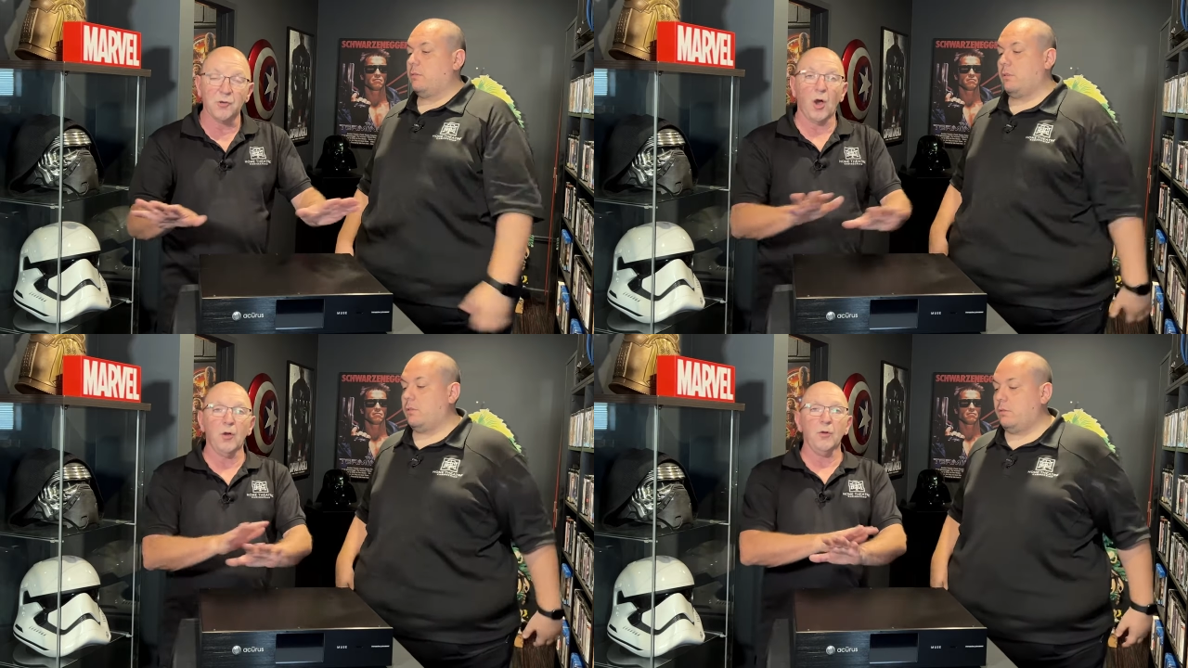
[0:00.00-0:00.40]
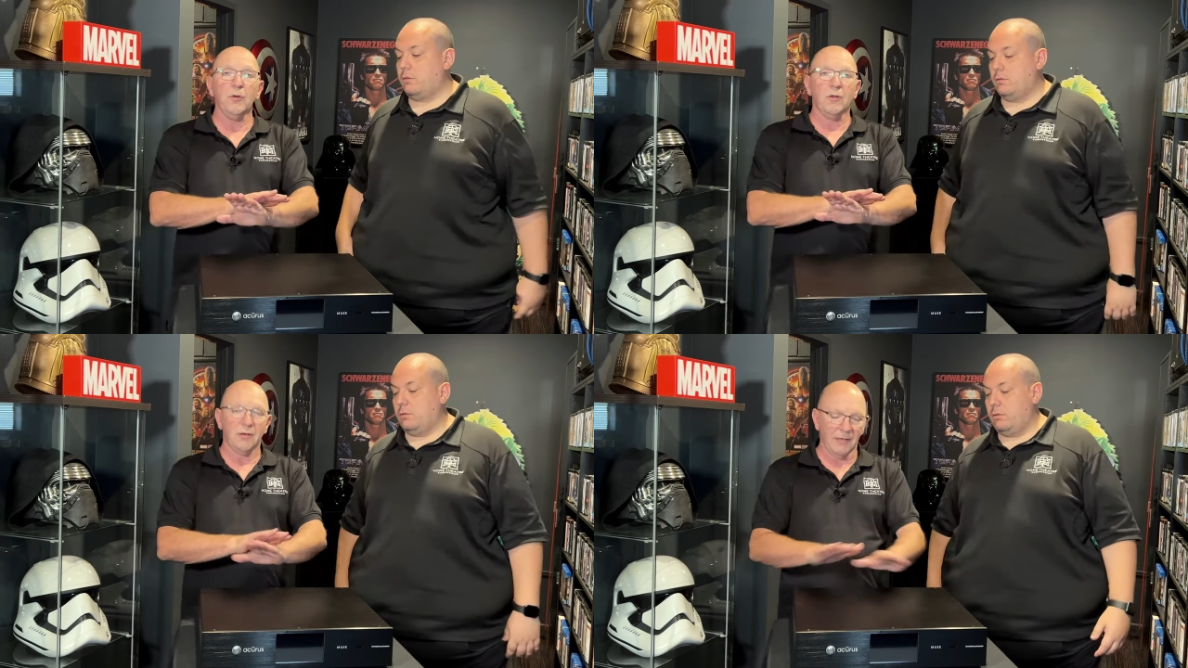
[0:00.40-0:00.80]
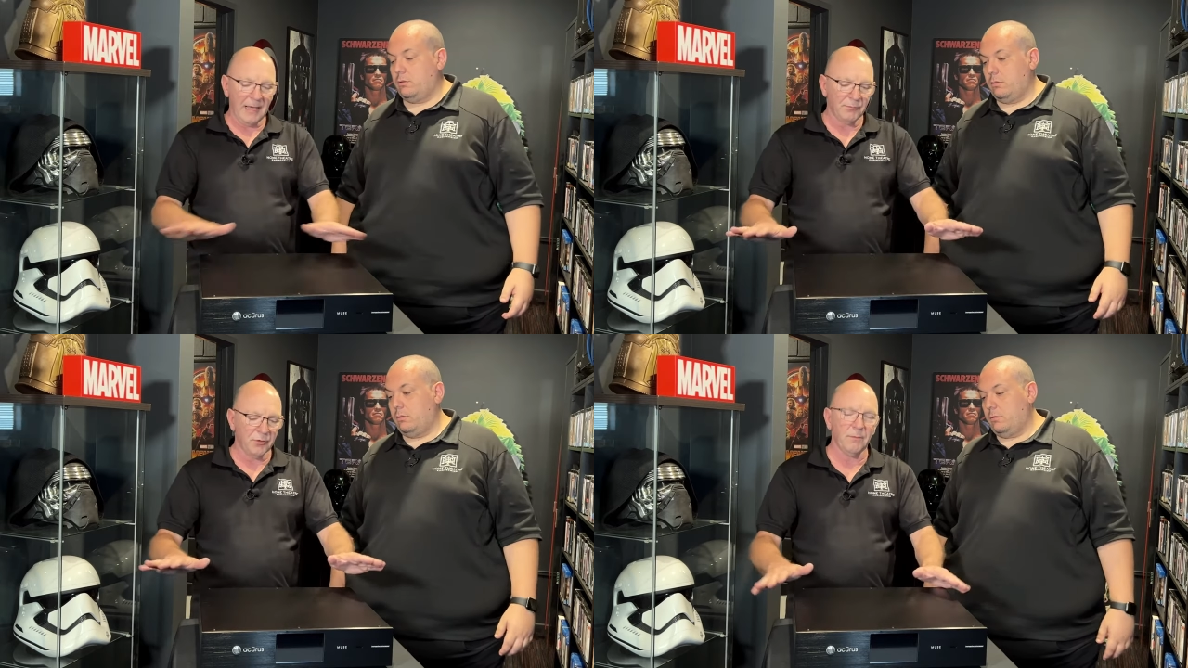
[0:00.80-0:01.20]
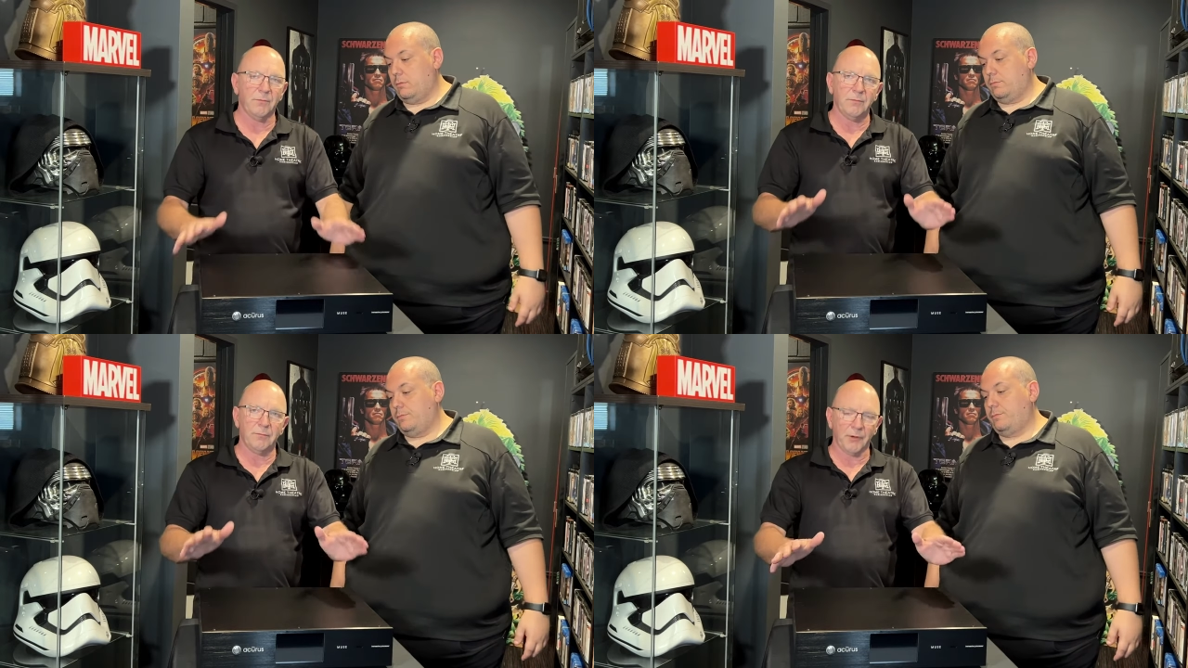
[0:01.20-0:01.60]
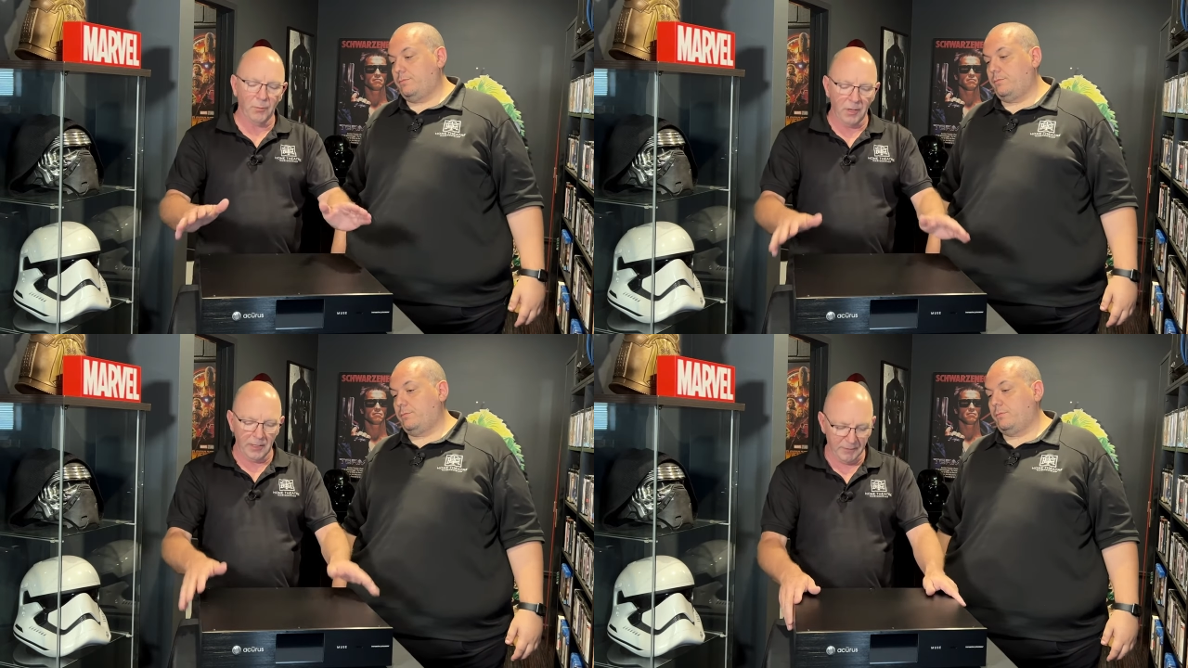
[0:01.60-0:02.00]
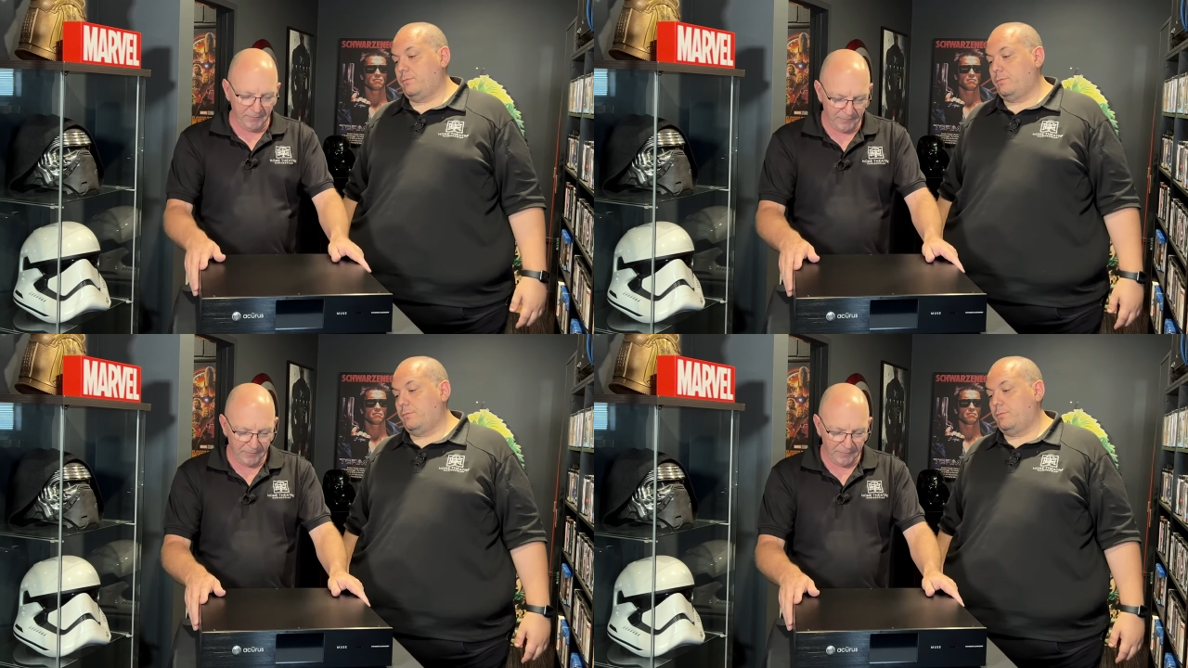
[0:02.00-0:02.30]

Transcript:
Speaker 1: No mm. laptop required.